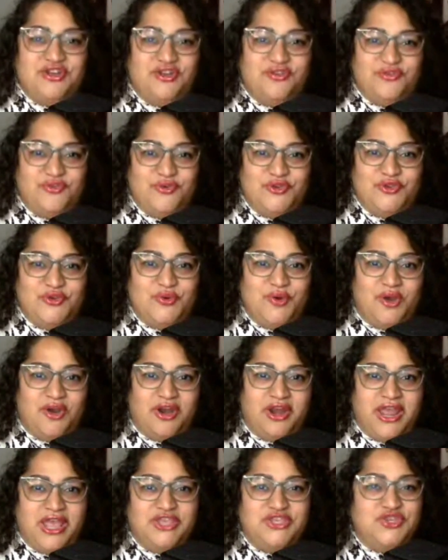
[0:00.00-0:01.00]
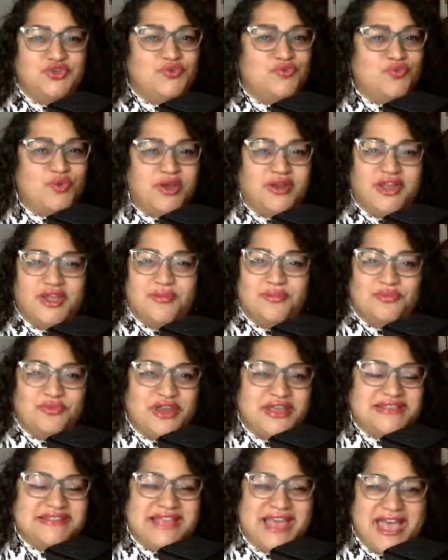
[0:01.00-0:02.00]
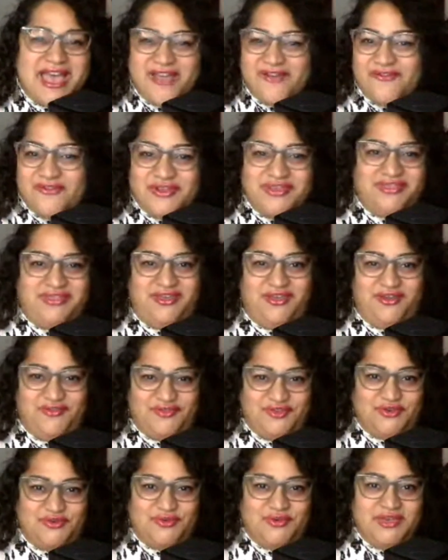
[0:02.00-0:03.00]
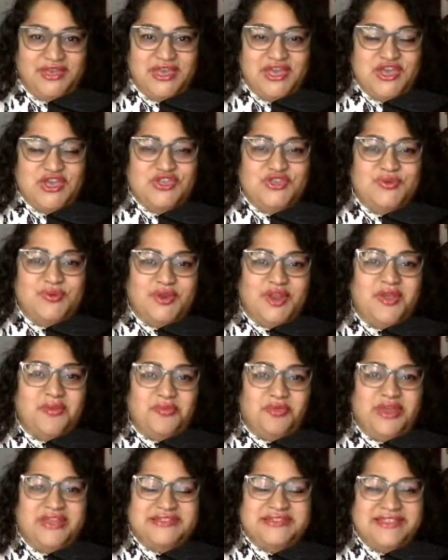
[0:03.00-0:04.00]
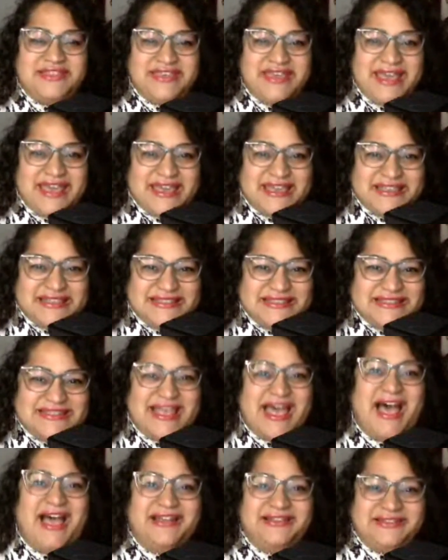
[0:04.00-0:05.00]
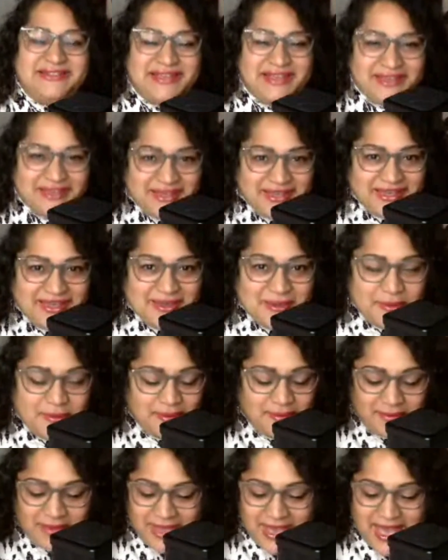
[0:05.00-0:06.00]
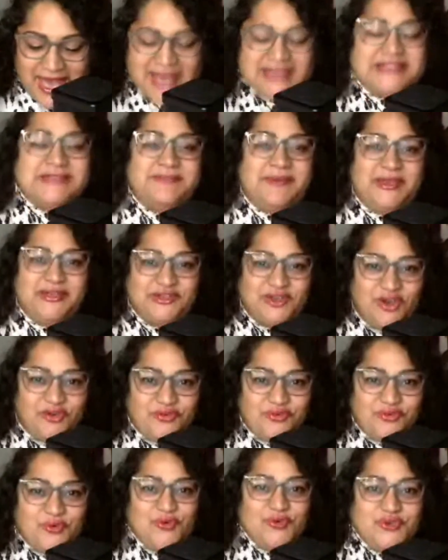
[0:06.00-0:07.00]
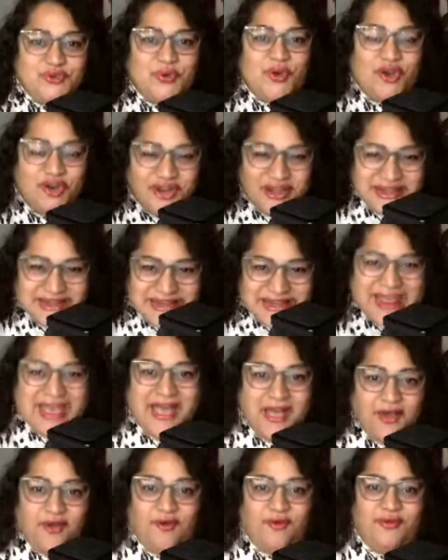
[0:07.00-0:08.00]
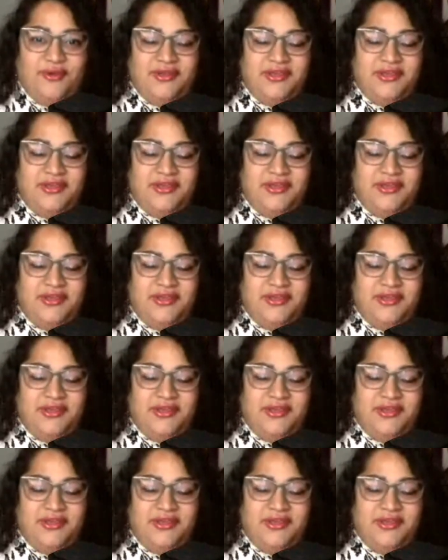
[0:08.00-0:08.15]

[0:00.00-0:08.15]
of who you are. And you want to embrace everything of you. You want to embrace the exact aspect of who you are now,